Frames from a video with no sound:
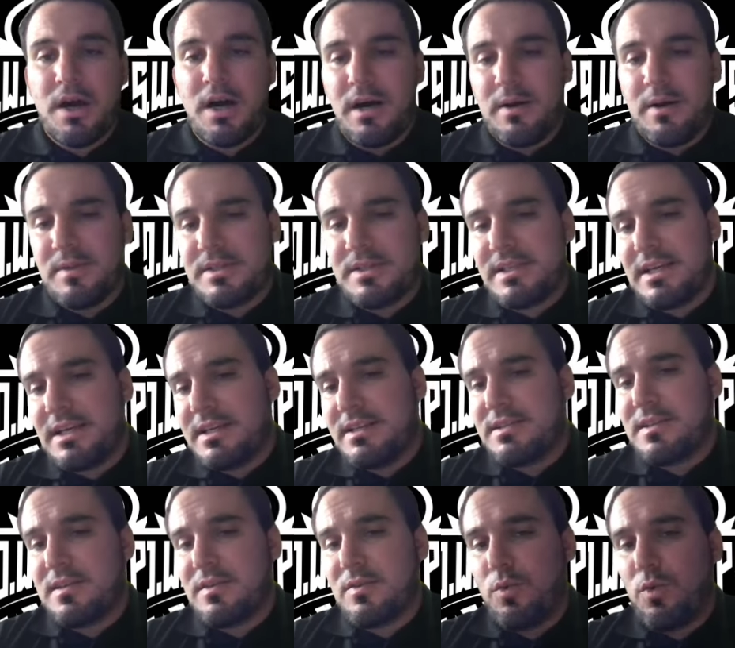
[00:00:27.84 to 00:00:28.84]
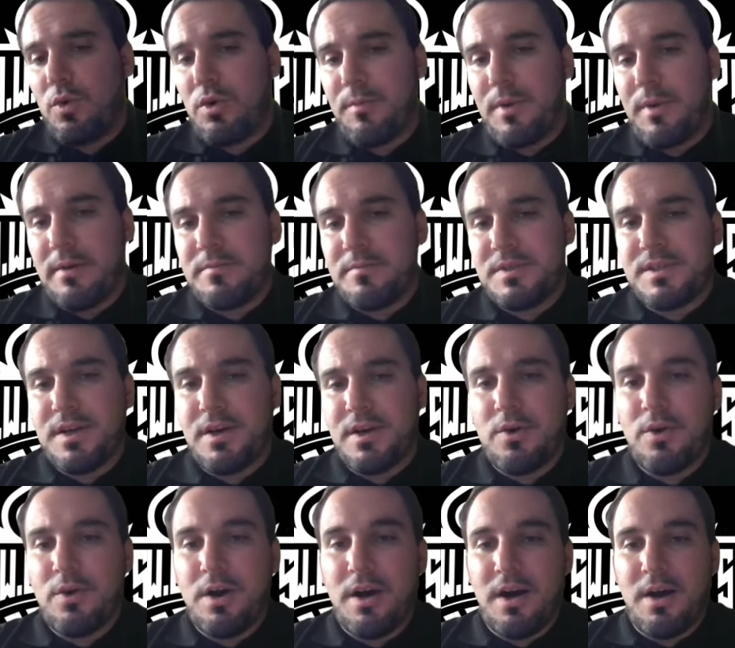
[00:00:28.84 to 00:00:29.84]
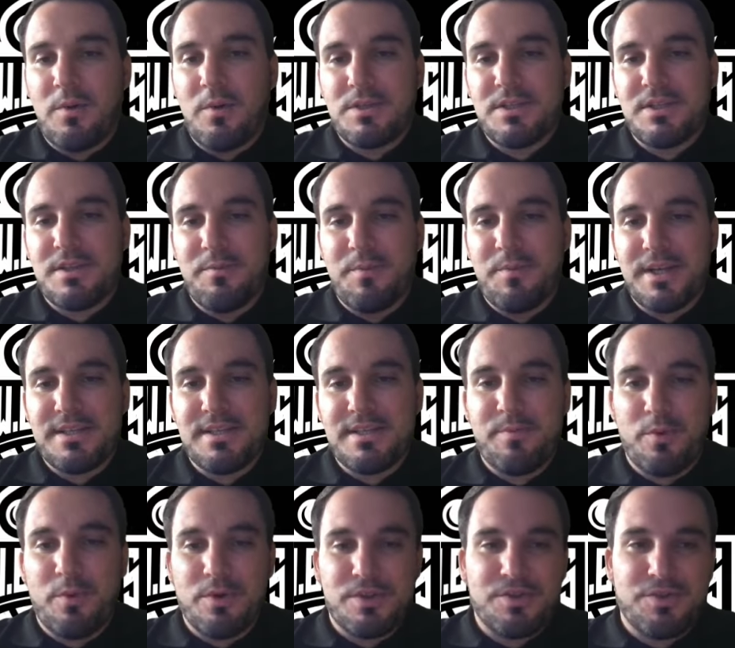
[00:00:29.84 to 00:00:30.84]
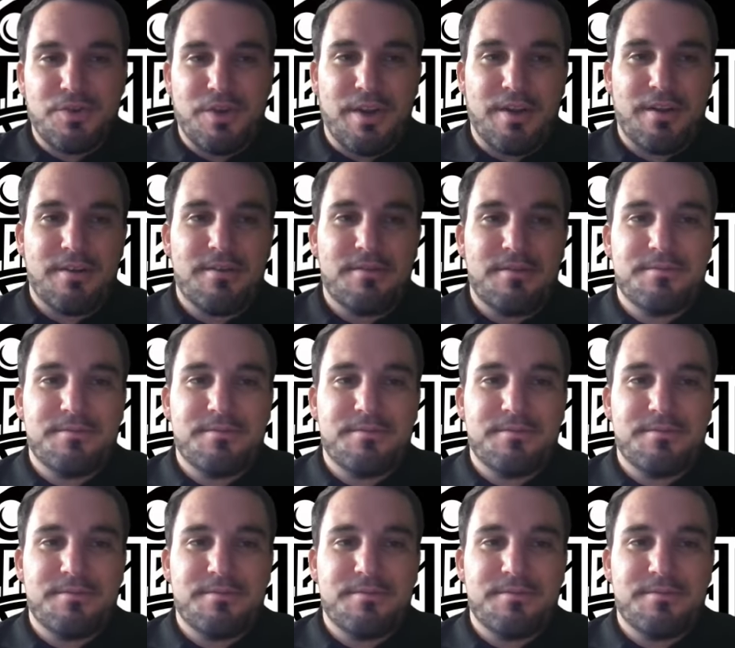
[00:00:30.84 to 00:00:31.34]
Let's get into the warm-up. So, what's the best sports drink?